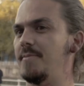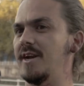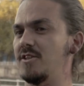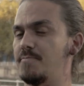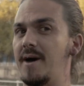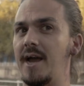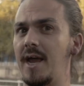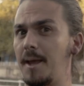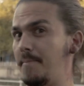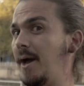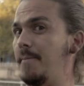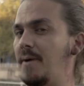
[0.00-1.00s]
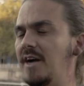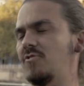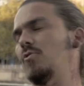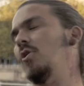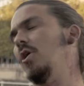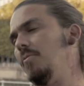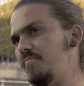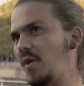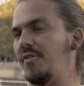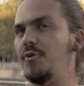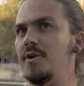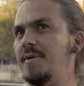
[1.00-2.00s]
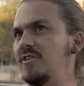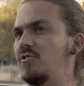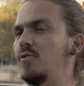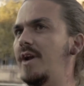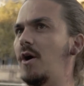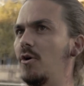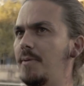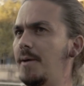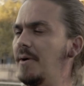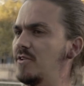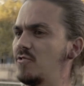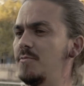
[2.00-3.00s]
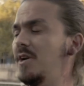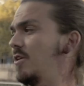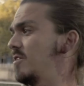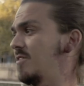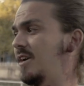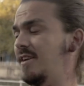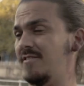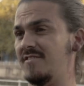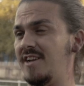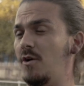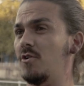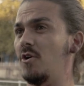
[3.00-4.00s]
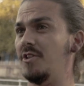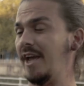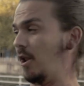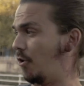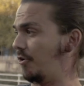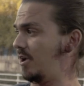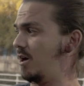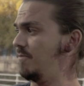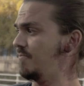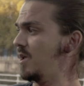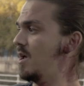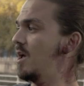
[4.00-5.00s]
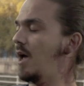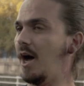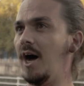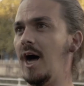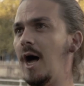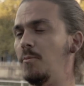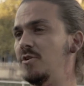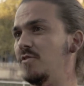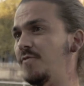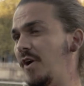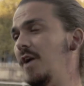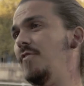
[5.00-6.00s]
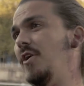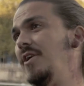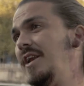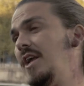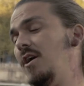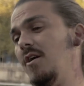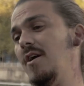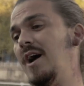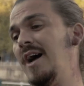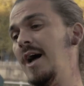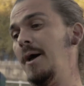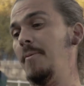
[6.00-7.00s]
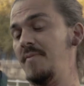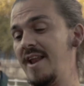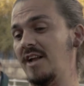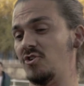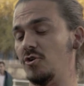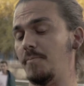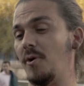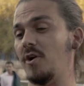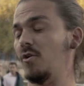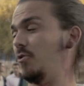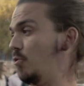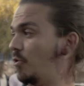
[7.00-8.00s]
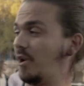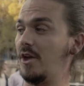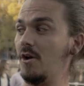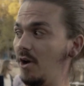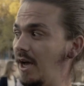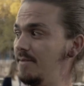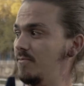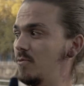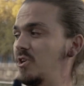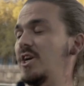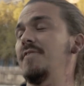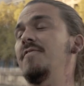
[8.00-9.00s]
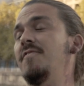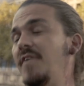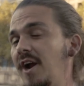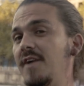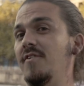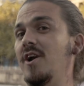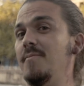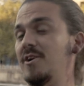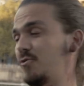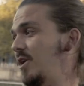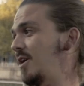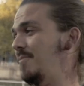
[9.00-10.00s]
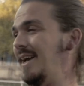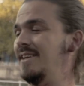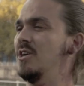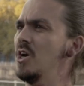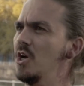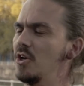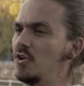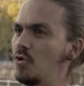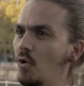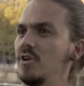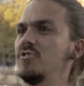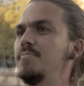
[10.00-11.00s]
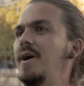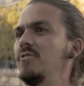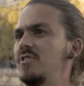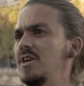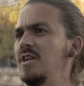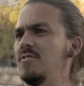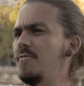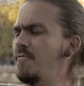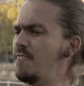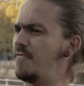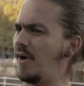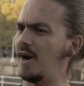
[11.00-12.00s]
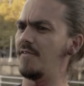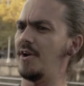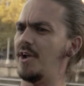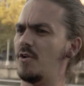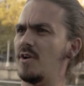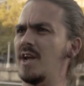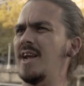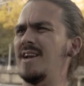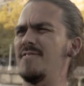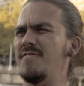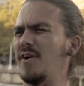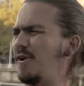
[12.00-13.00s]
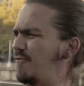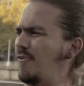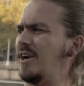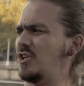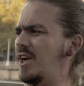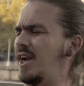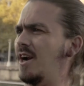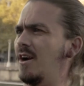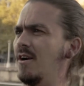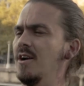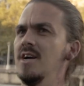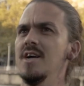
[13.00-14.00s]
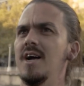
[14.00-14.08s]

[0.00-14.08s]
minutes by bus, or 30 minutes to an hour by bus from here, is a town called Elorrio, which is very, very near a national park called Urkiola, which I very, very much recommend. Gorgeous mountains, very, very green, very fresh air,